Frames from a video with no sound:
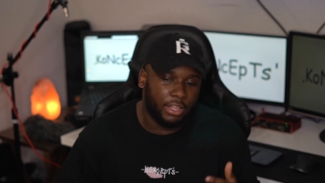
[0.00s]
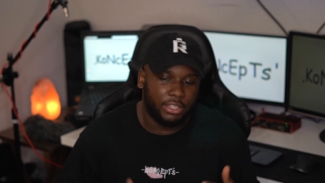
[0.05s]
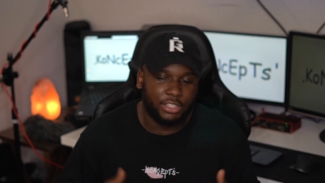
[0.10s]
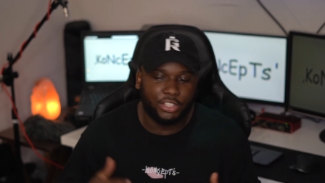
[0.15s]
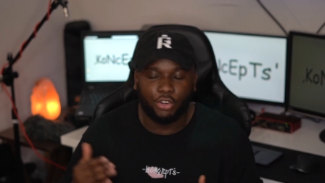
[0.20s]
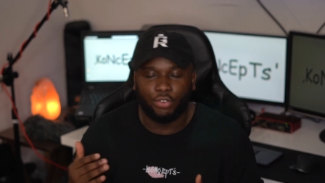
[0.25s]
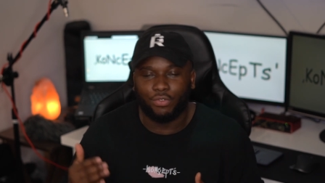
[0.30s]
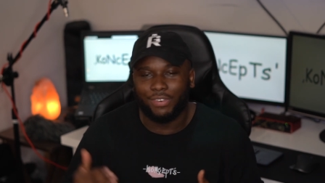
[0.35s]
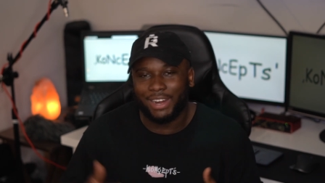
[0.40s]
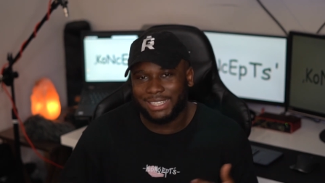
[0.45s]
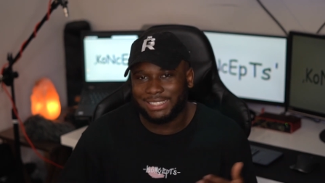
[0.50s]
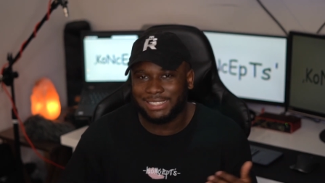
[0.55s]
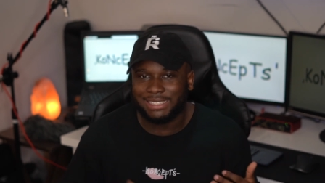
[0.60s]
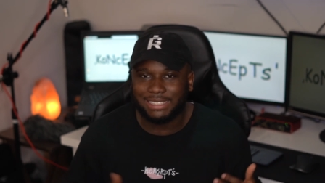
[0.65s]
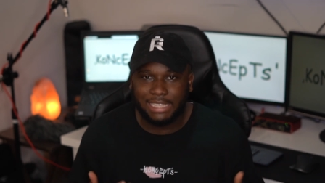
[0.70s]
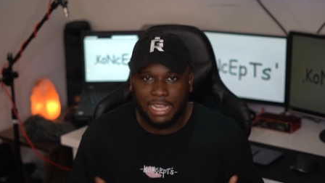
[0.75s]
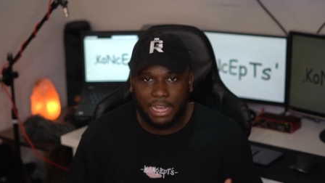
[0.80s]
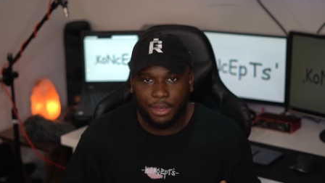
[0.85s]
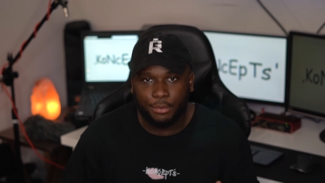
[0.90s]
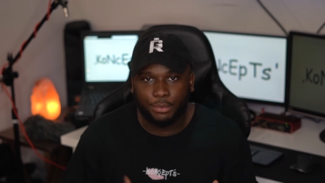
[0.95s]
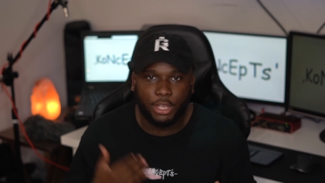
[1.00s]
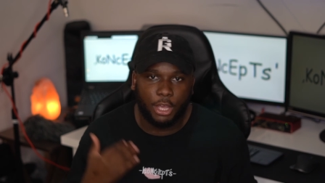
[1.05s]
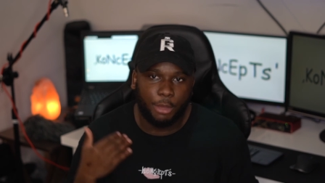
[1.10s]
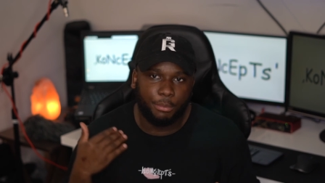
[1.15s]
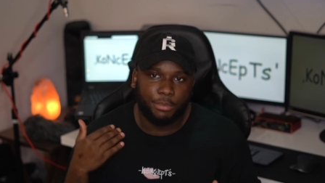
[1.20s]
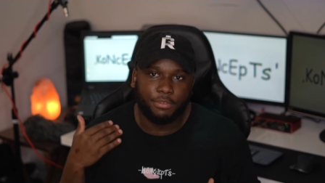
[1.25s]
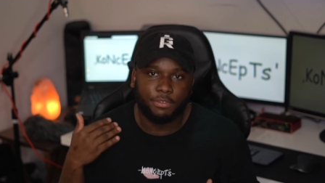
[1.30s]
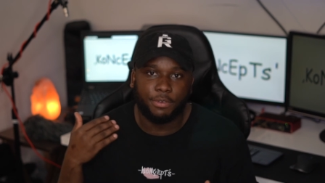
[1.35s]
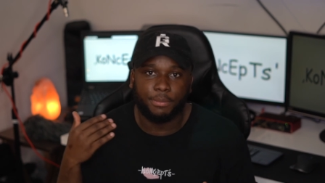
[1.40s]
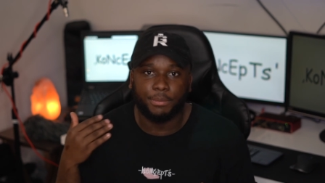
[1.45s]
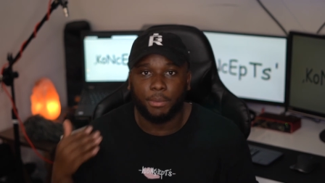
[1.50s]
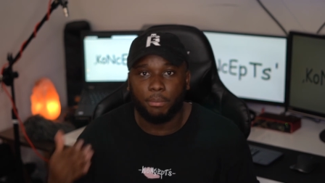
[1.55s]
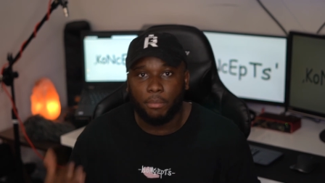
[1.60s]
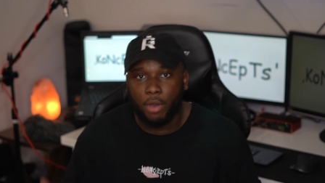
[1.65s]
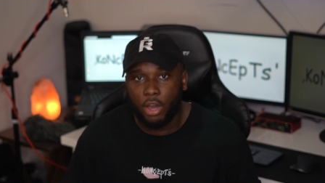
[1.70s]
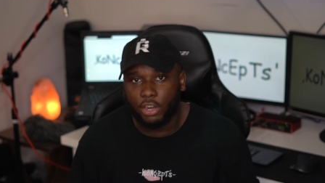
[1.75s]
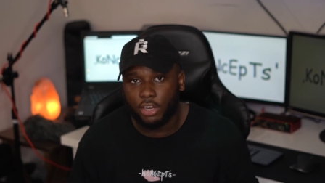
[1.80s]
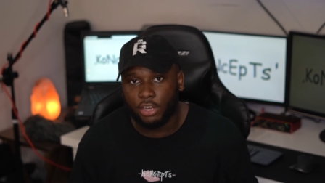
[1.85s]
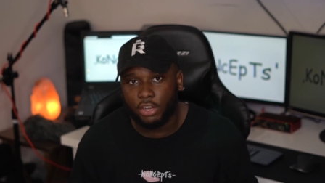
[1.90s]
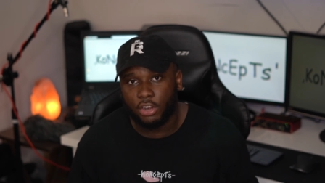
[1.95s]
direct sound coming from the
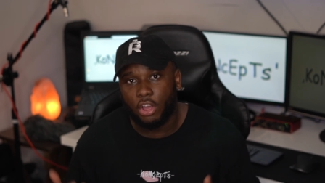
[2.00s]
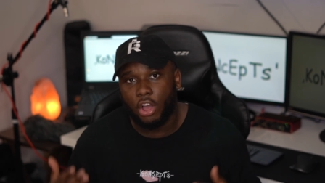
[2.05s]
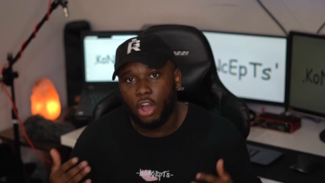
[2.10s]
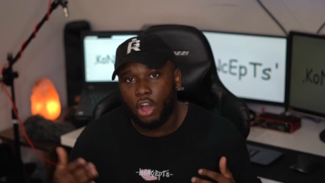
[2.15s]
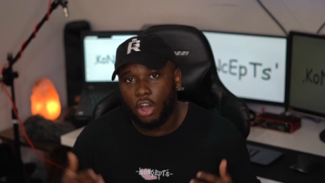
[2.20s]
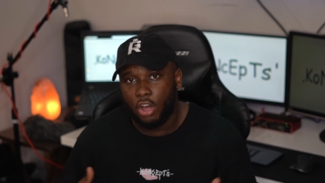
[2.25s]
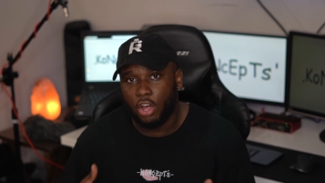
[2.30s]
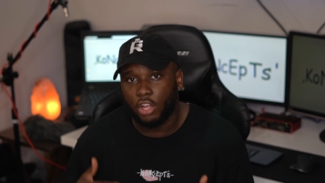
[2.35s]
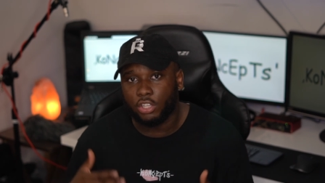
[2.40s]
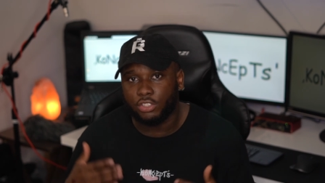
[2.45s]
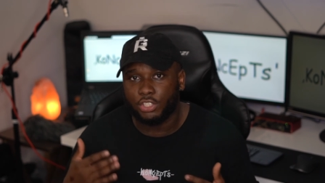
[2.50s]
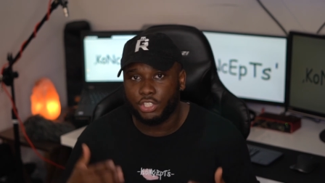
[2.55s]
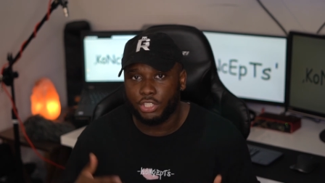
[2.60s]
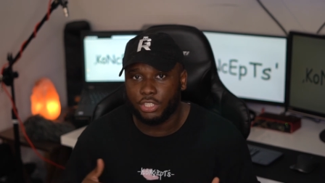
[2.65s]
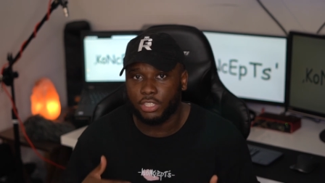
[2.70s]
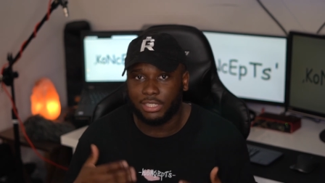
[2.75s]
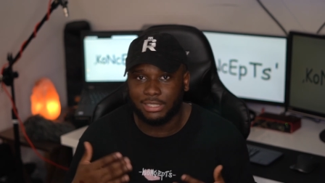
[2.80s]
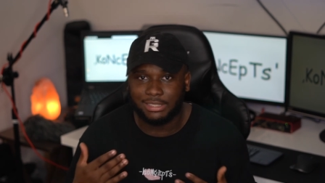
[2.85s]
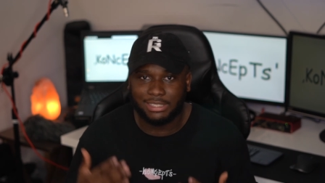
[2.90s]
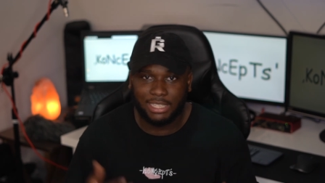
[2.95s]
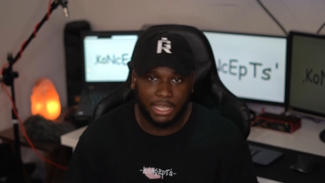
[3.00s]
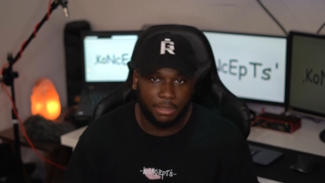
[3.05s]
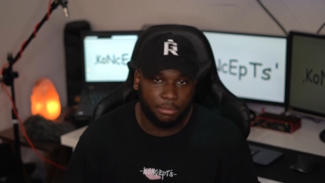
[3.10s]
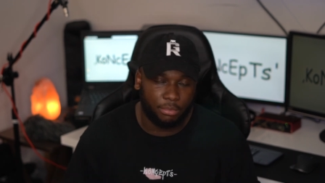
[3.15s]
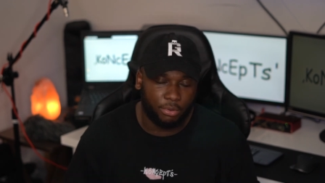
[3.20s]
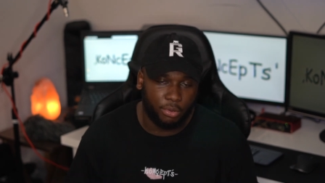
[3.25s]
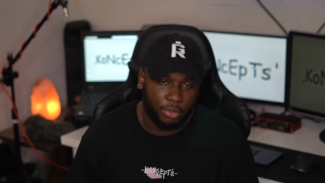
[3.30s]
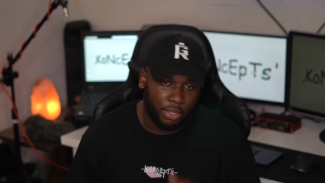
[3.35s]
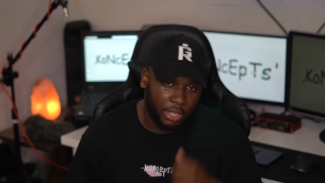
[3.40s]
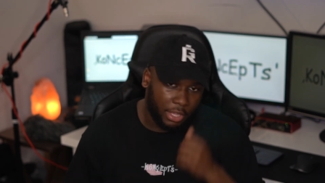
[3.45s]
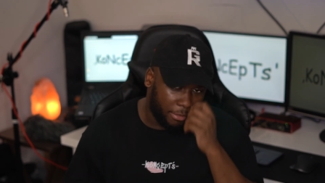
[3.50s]
monitor onto the table.